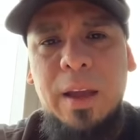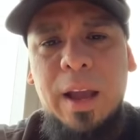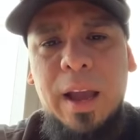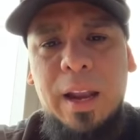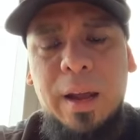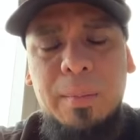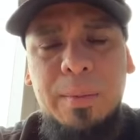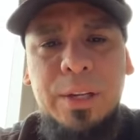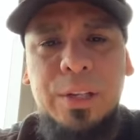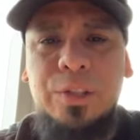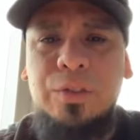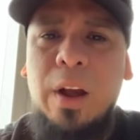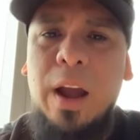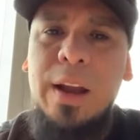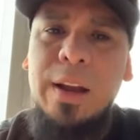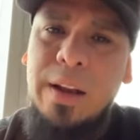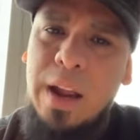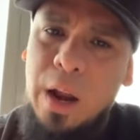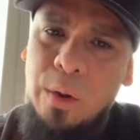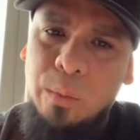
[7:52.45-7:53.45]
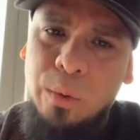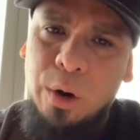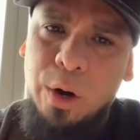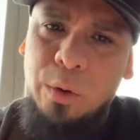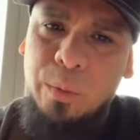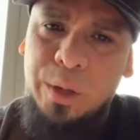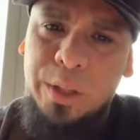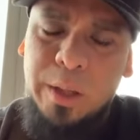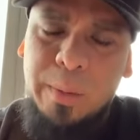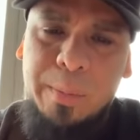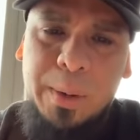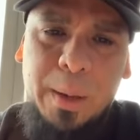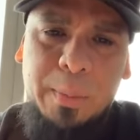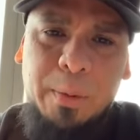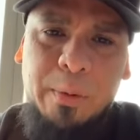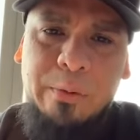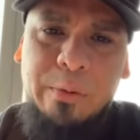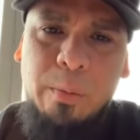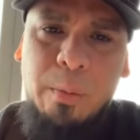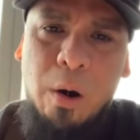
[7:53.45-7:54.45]
And I'm going to try and network with the
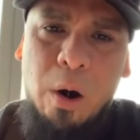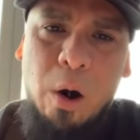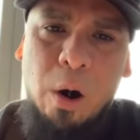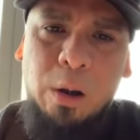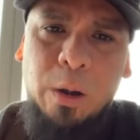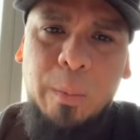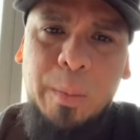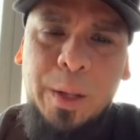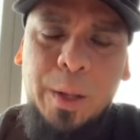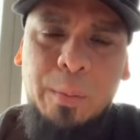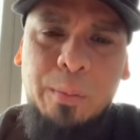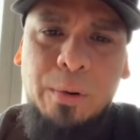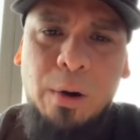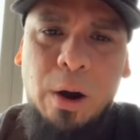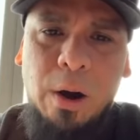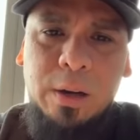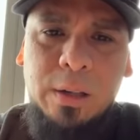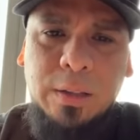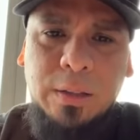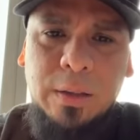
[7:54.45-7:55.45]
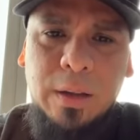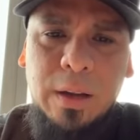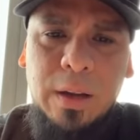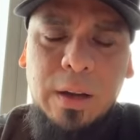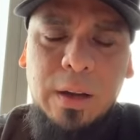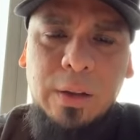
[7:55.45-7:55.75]
people from Harlem and the Bronx